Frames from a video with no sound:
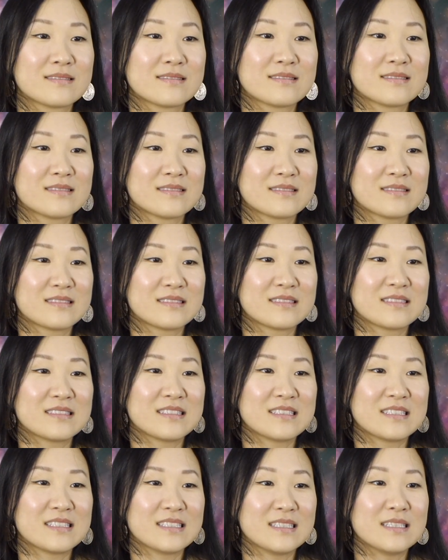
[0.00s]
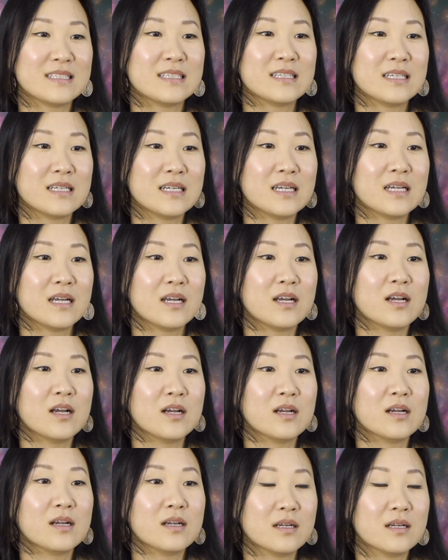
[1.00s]

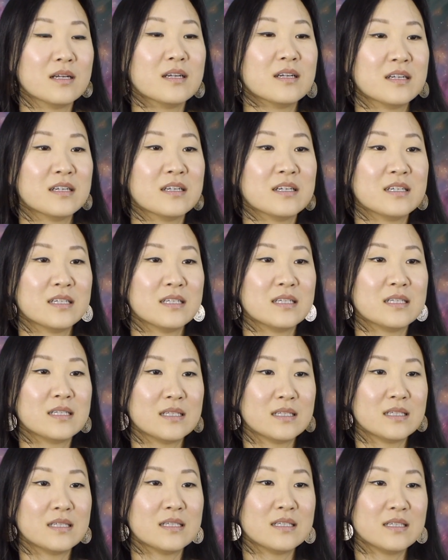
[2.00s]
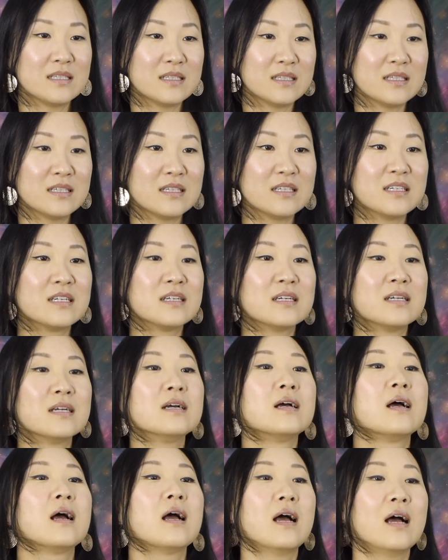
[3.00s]

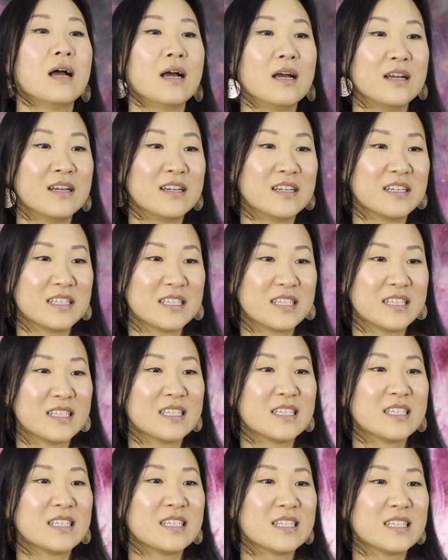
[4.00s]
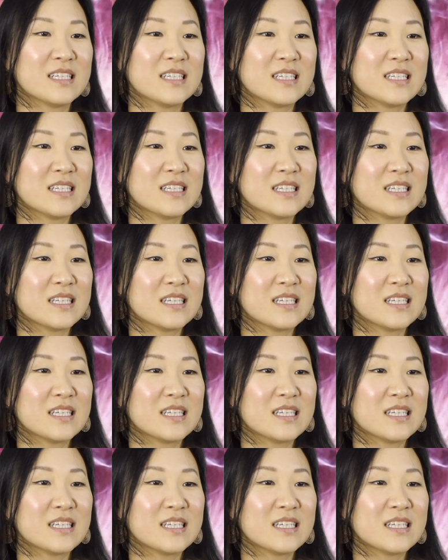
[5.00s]
(silent)